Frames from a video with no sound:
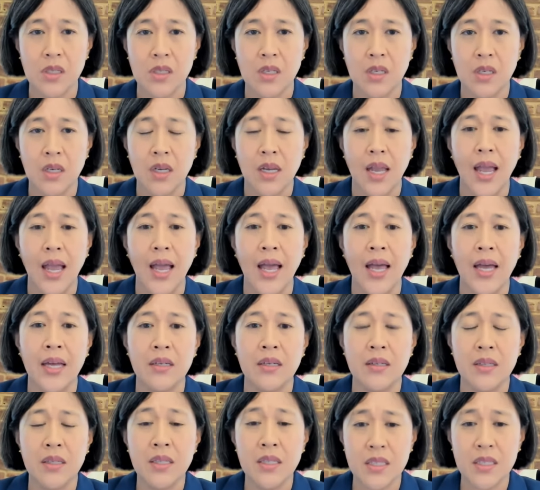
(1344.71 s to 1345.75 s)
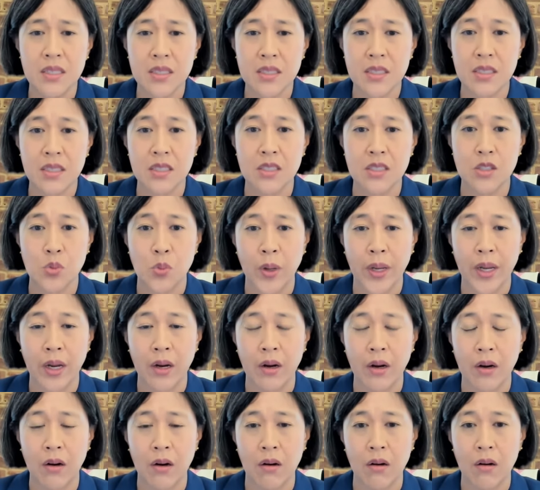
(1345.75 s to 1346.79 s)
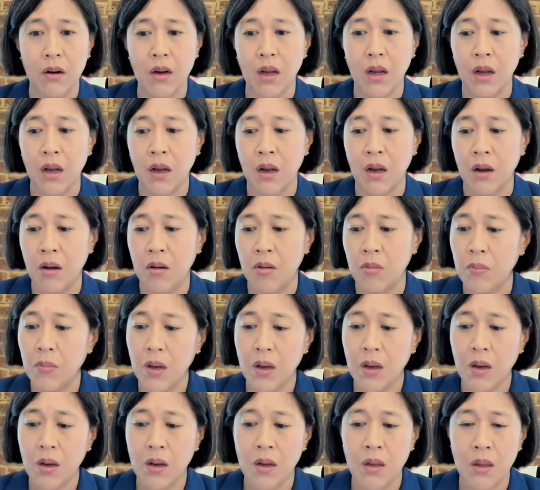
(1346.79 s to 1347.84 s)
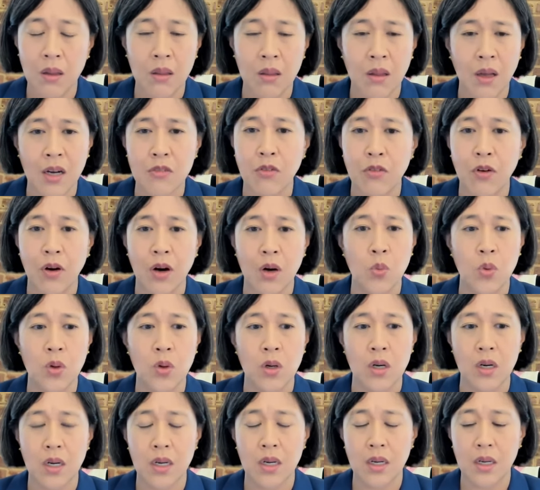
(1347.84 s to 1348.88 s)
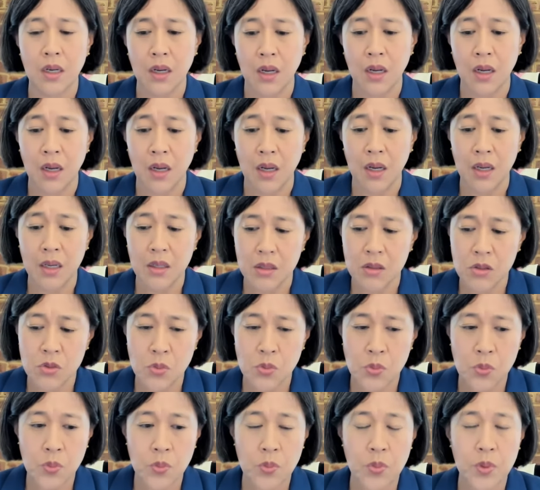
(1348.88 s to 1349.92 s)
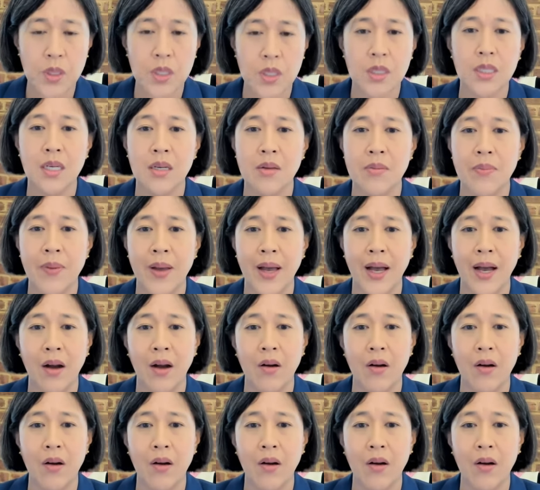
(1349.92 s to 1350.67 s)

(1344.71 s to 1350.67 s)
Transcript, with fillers: And this is where um, a lot of our work uh, is really about